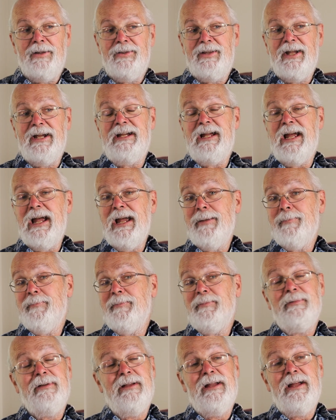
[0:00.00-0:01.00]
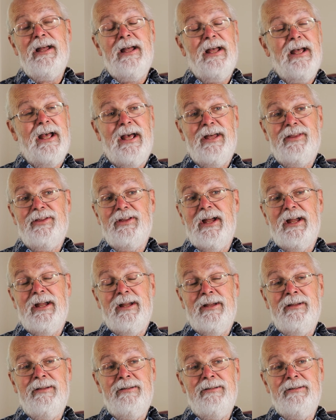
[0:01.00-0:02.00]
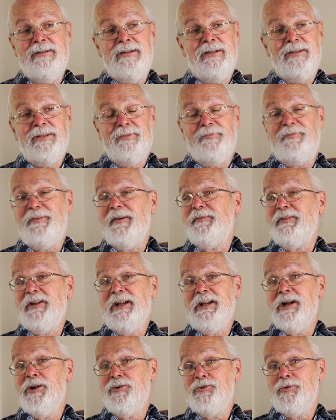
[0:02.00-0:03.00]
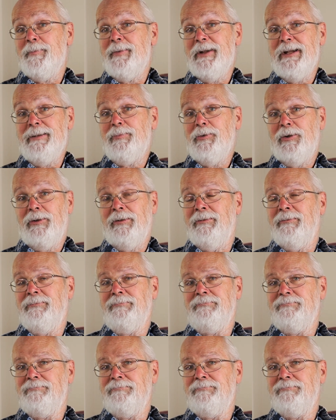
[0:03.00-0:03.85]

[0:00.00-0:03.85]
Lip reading: They came and the 1,500 people,